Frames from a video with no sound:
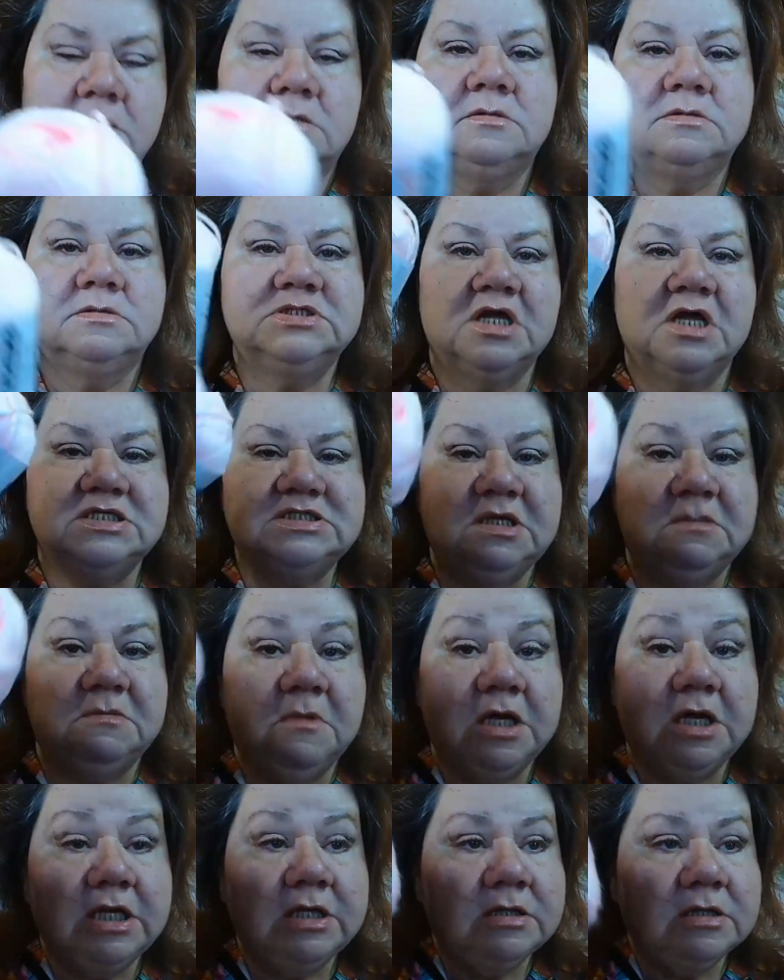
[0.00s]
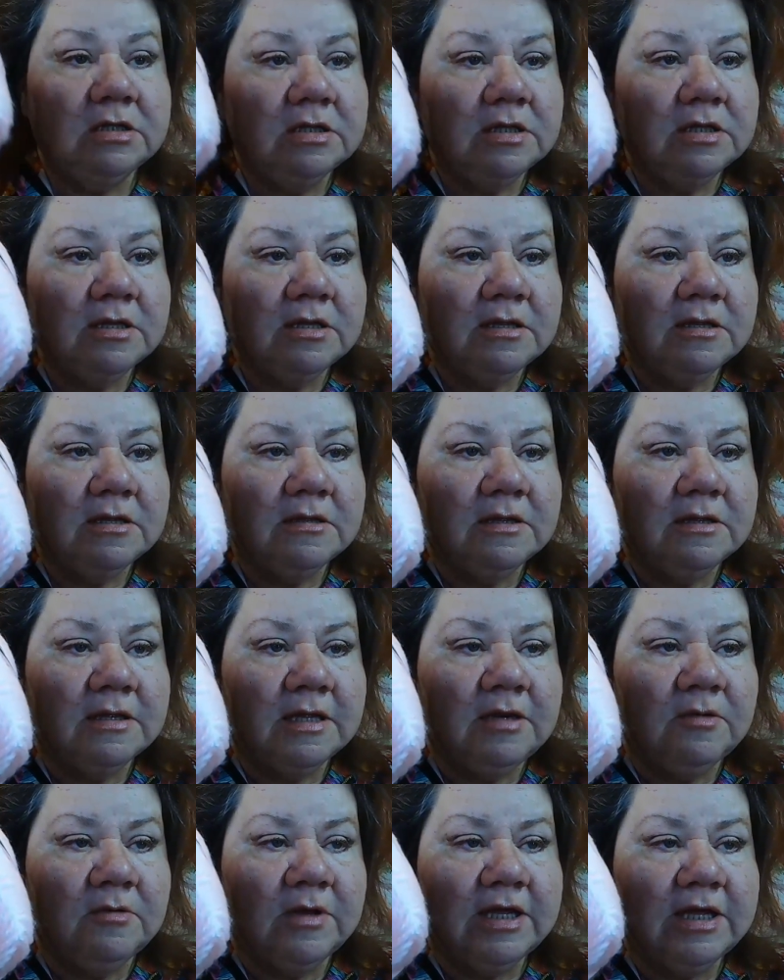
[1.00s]
it's got something on it.
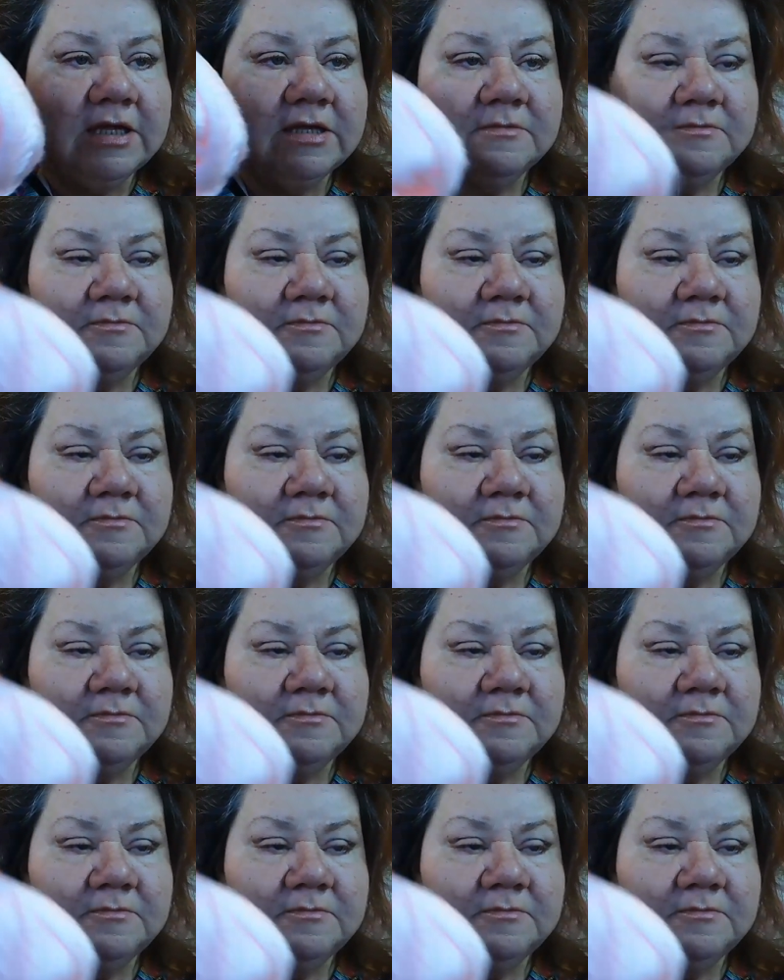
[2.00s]
Anyway,